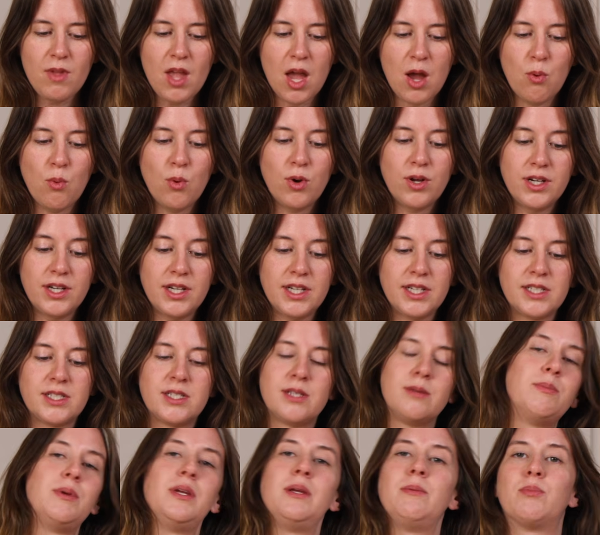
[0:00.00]
I wanted it
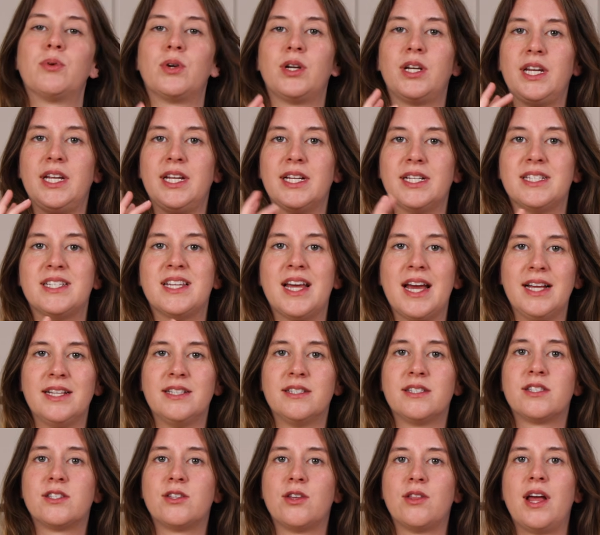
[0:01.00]
to be pretty
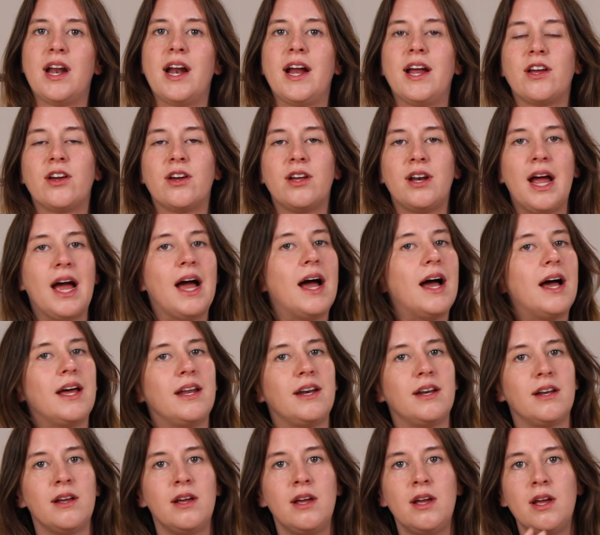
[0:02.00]
intense so that I could
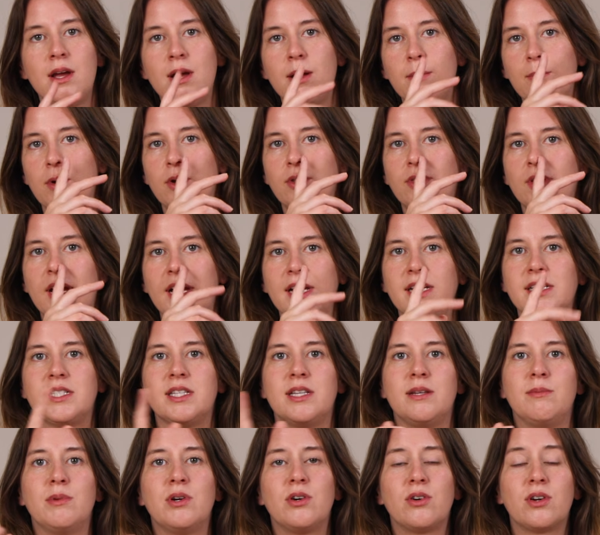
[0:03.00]
add both
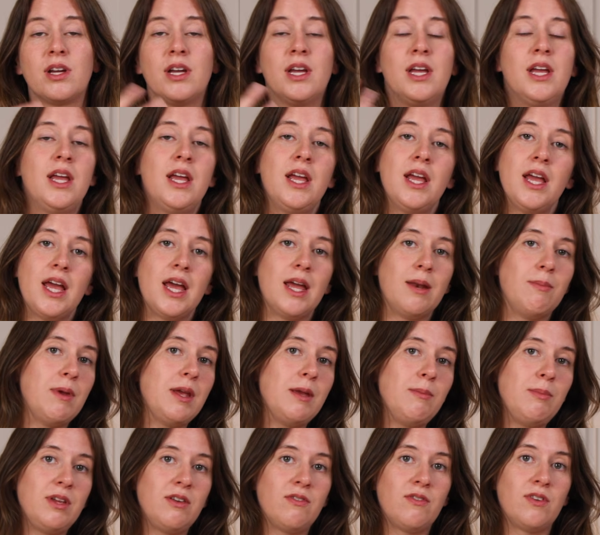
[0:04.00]
ice and milk, and
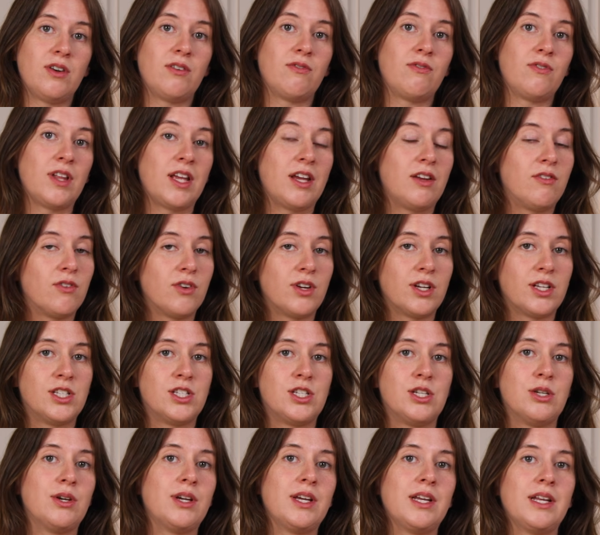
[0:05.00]
maybe even a flavoring
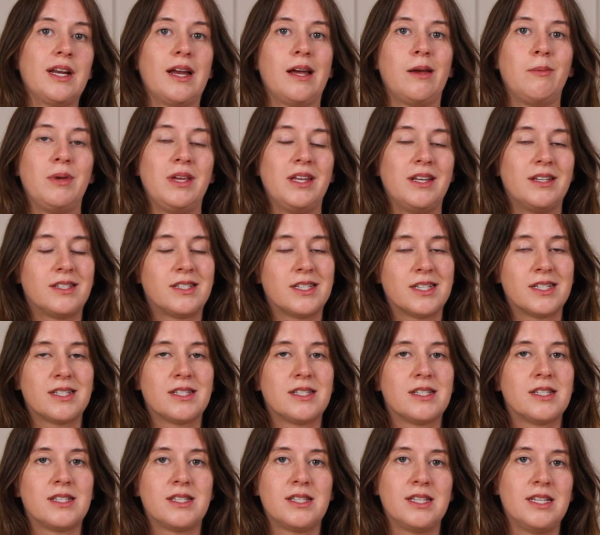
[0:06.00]
to it. I mean, 'tis
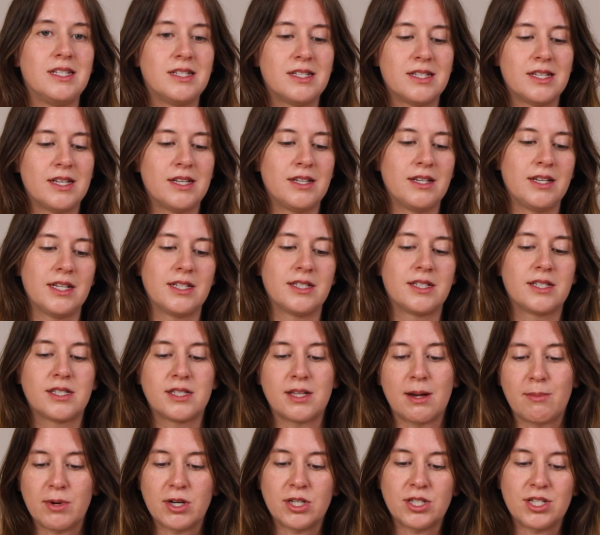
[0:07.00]
the season, it's
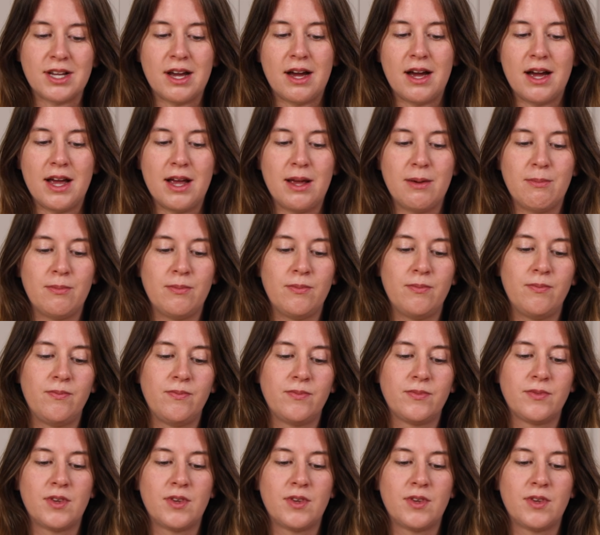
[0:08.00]
summertime.